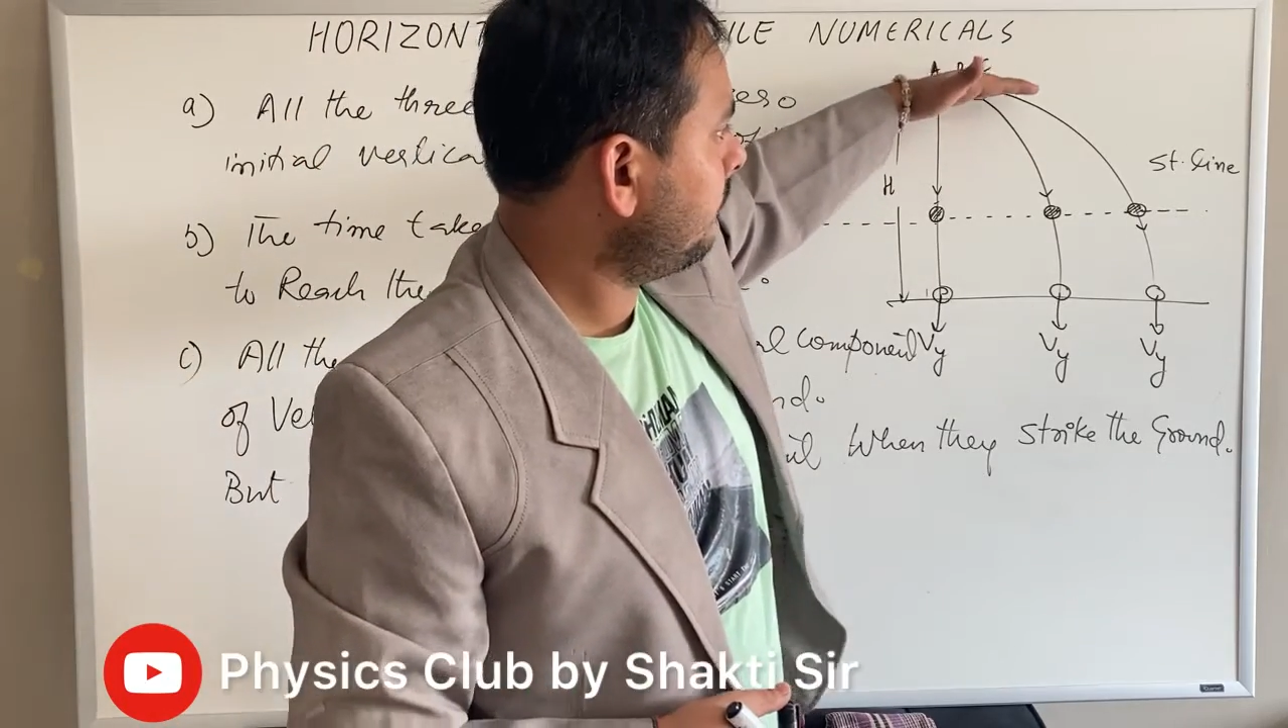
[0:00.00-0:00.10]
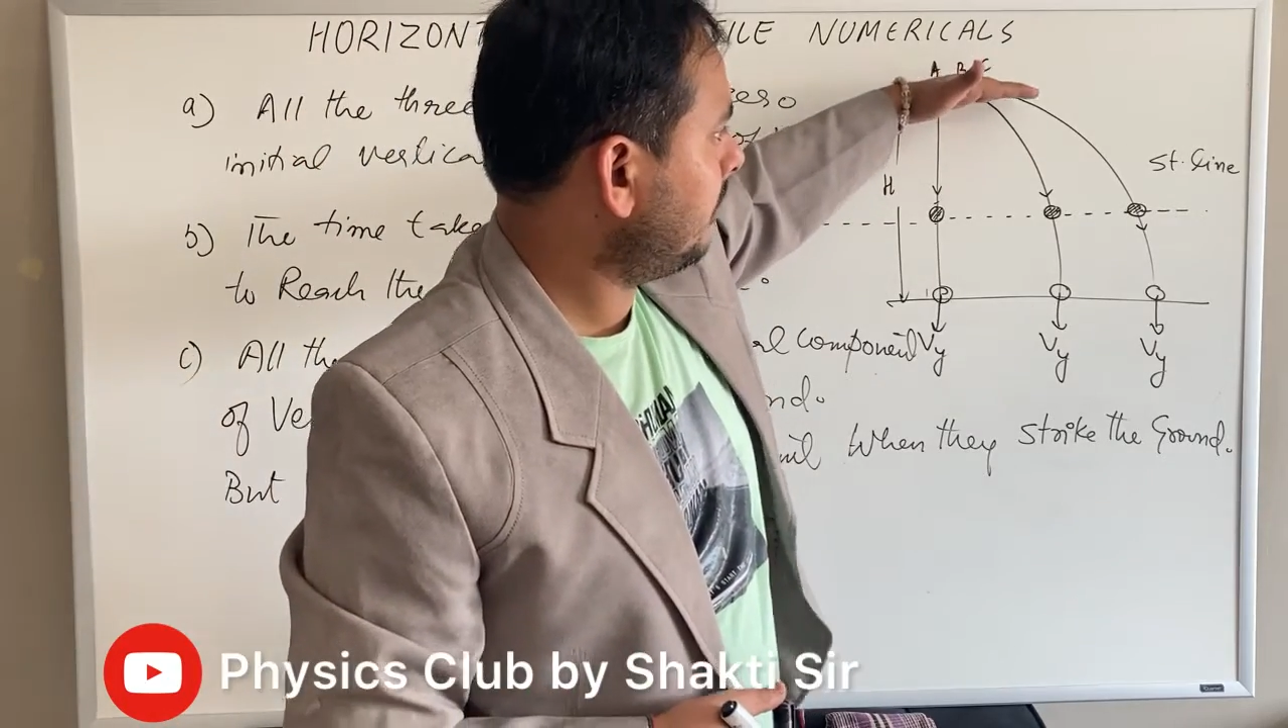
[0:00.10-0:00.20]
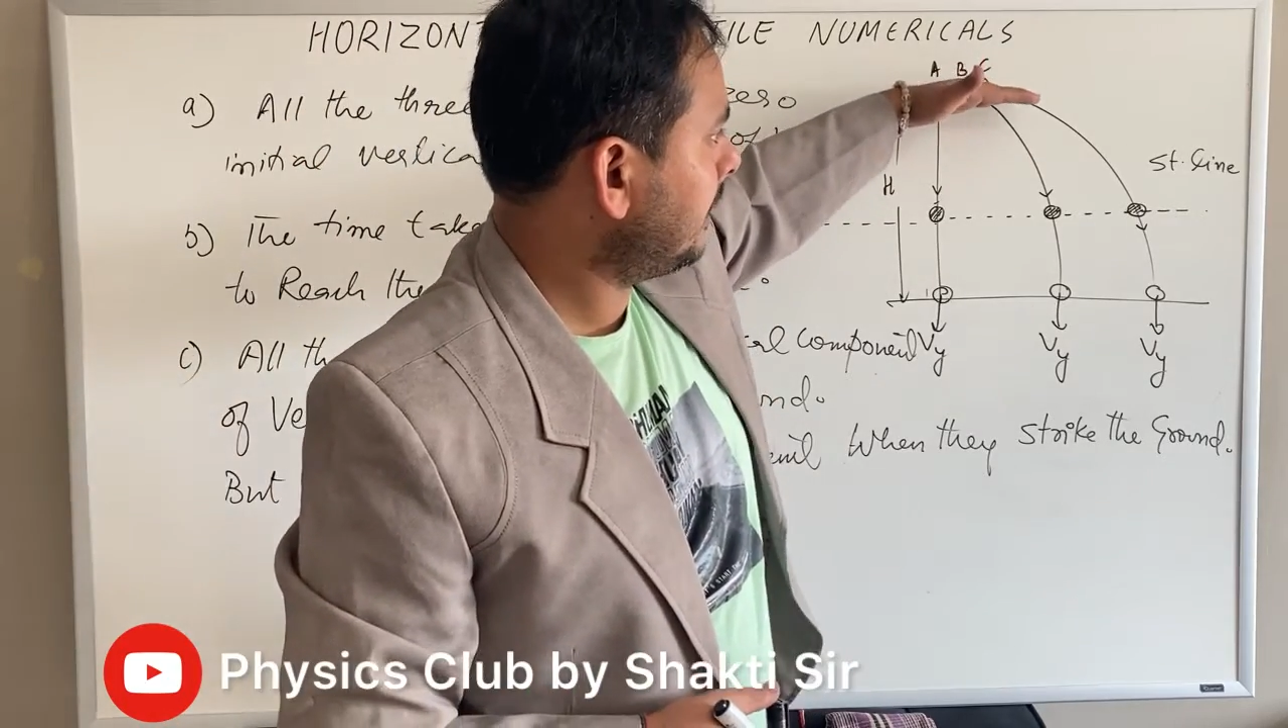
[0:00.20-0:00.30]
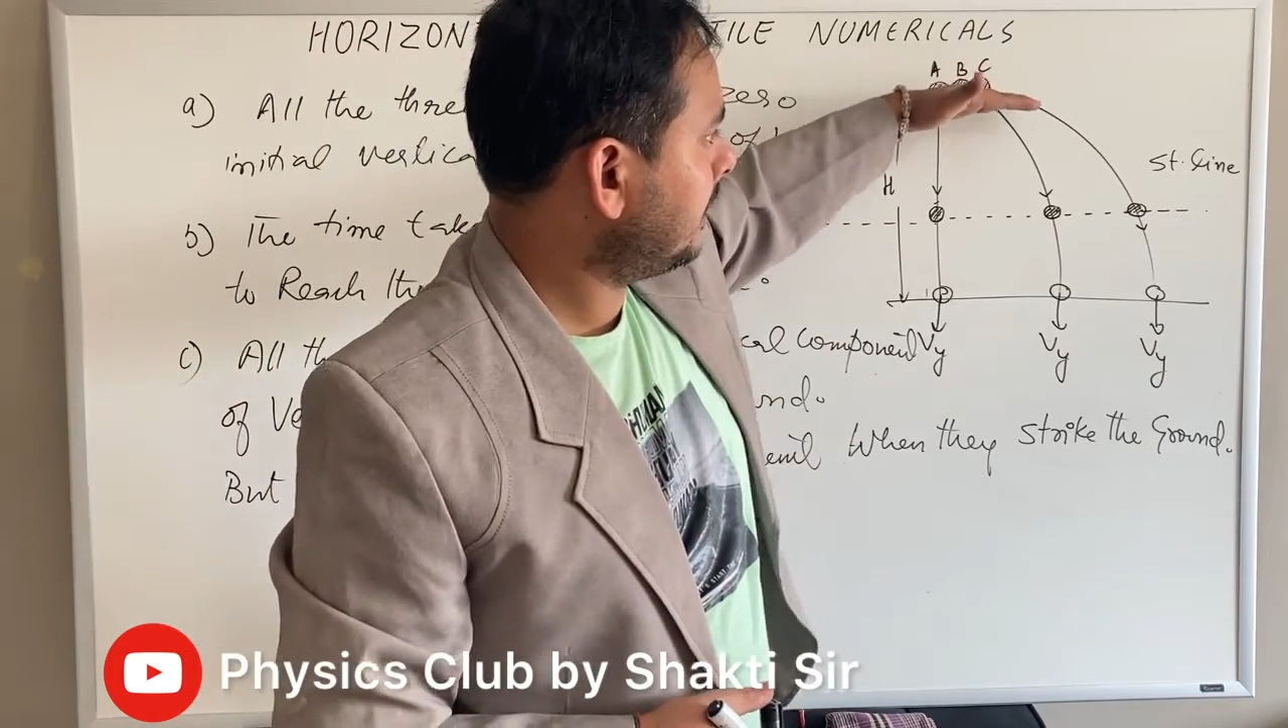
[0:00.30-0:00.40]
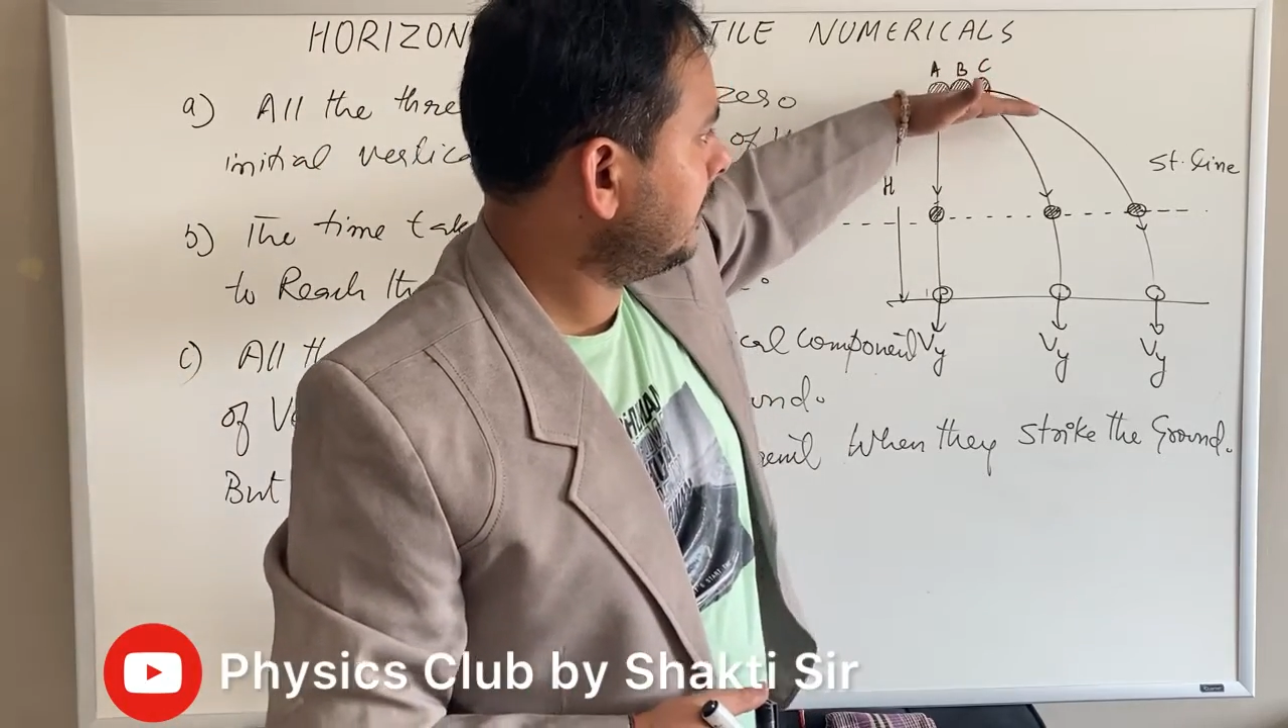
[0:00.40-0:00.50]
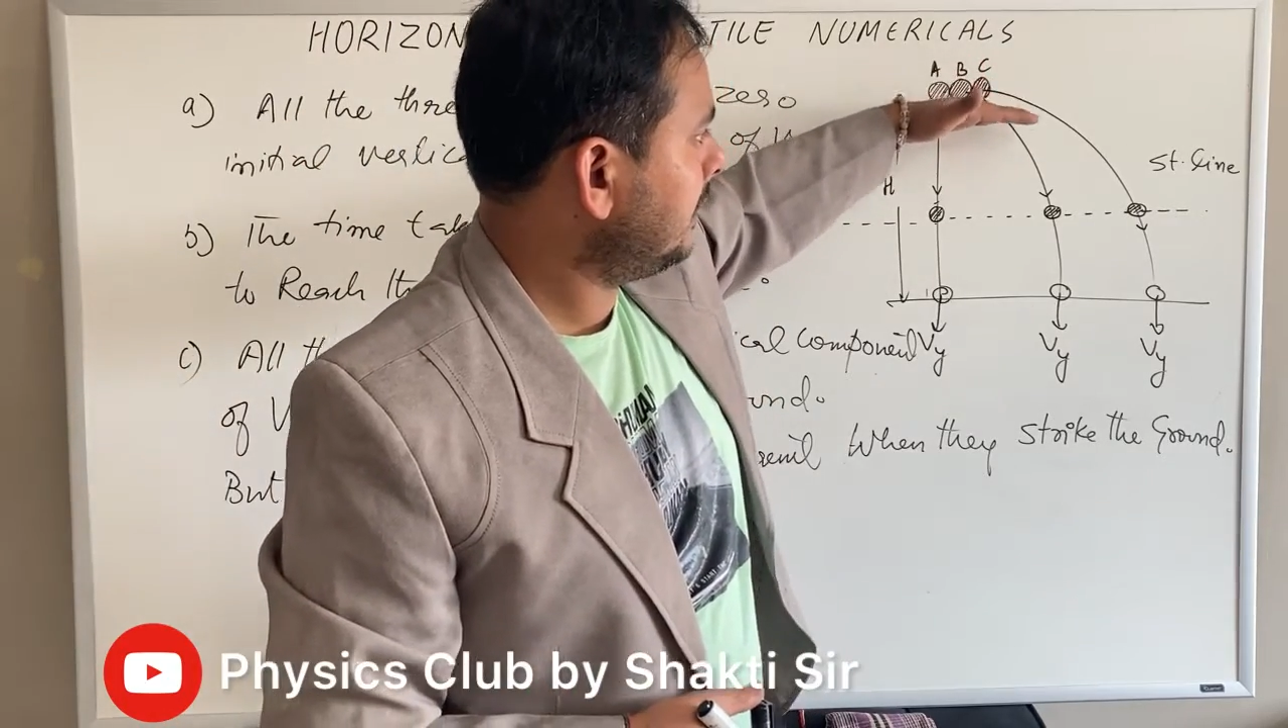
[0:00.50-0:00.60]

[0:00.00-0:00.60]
vertical